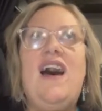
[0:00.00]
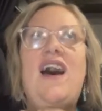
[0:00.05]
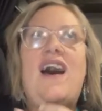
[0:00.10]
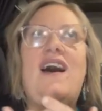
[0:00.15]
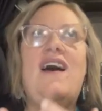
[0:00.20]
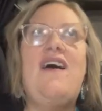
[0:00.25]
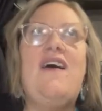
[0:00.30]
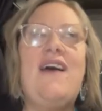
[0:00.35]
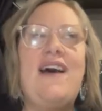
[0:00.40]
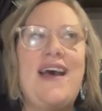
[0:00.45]

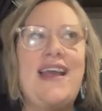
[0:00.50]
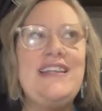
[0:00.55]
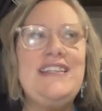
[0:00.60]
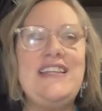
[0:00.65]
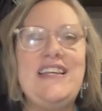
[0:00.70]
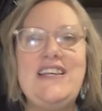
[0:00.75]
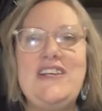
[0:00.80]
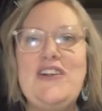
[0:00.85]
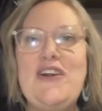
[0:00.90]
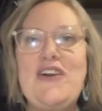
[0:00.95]
oh,
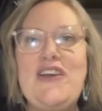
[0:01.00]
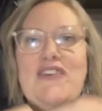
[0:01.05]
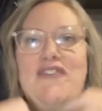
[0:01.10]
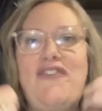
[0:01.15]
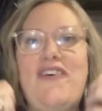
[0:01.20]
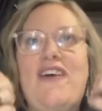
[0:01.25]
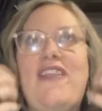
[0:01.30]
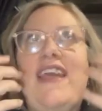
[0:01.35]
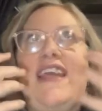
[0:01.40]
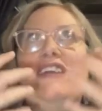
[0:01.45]
you
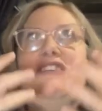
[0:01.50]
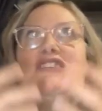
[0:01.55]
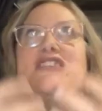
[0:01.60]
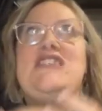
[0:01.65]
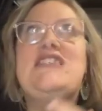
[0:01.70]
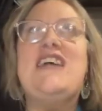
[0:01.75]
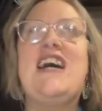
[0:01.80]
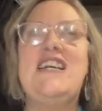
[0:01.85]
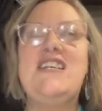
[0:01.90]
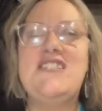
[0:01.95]
felt like you
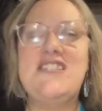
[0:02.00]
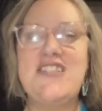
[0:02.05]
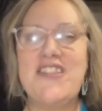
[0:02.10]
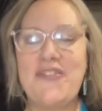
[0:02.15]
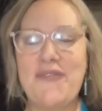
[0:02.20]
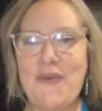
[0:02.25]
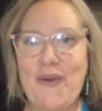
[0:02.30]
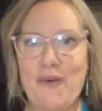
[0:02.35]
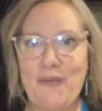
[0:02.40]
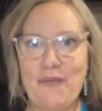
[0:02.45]
just touched the
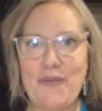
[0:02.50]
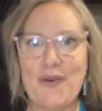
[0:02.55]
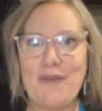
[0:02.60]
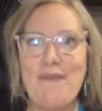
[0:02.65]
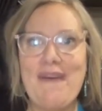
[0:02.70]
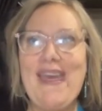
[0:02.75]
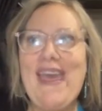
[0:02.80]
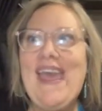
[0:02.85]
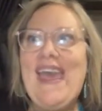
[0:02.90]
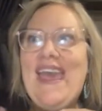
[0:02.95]
throne room,
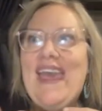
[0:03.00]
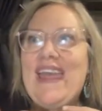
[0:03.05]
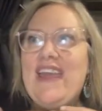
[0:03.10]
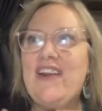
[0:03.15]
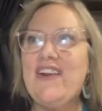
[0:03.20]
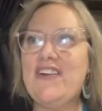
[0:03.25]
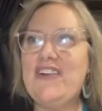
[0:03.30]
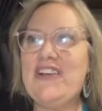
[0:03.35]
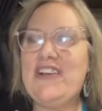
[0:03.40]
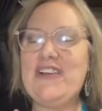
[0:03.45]
and
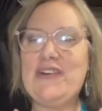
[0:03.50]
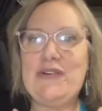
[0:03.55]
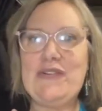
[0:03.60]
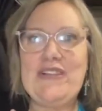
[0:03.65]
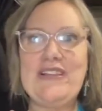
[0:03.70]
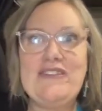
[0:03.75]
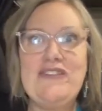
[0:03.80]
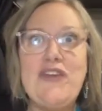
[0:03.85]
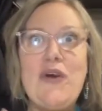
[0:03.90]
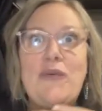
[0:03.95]

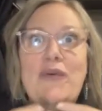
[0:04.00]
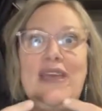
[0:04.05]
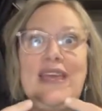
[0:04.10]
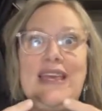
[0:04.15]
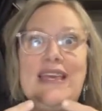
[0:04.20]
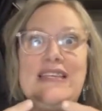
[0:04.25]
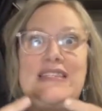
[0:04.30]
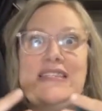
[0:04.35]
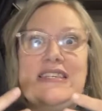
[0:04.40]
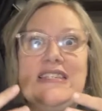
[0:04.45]
it's so
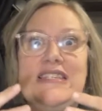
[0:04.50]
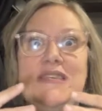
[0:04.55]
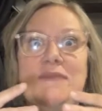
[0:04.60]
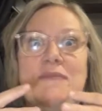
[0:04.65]
easy to